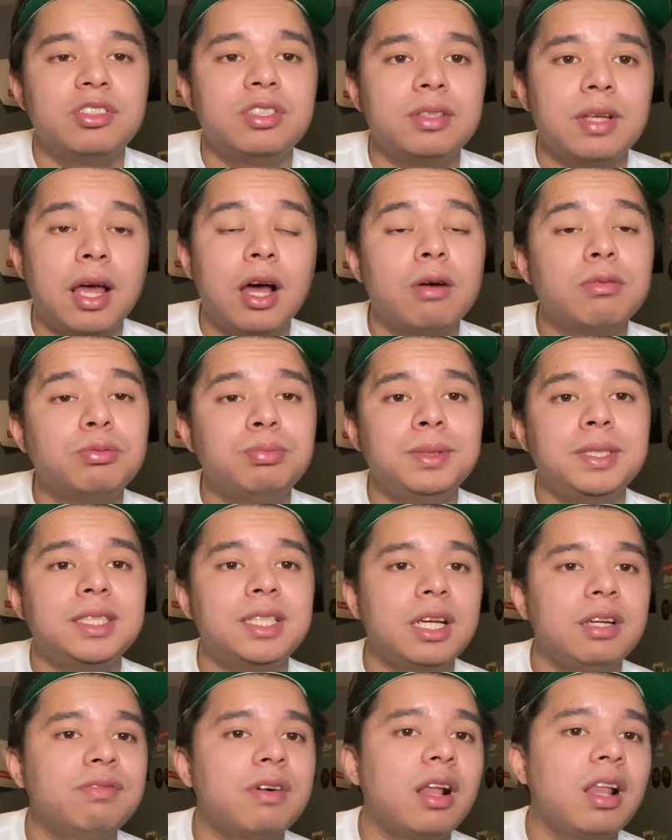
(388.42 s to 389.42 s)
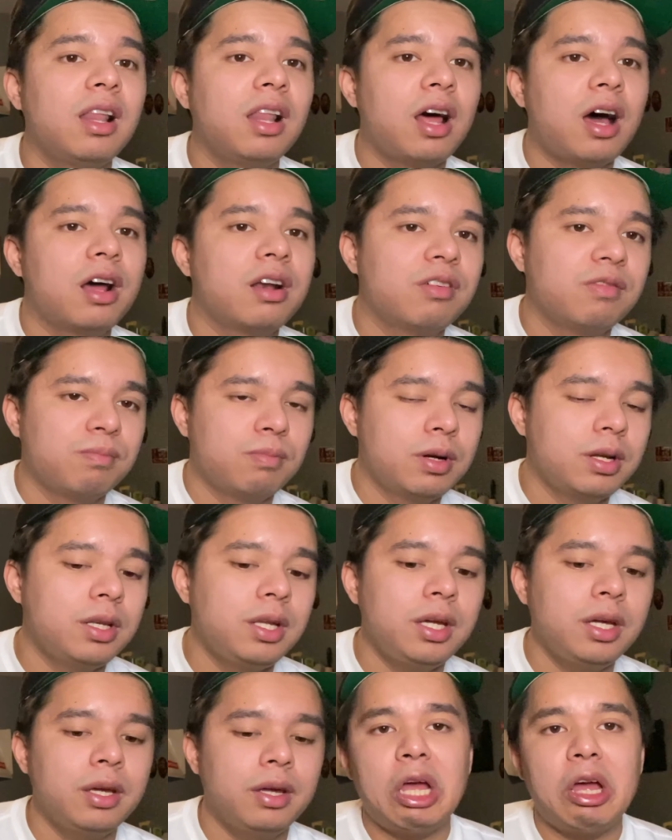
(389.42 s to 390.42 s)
helps me save a lot of money.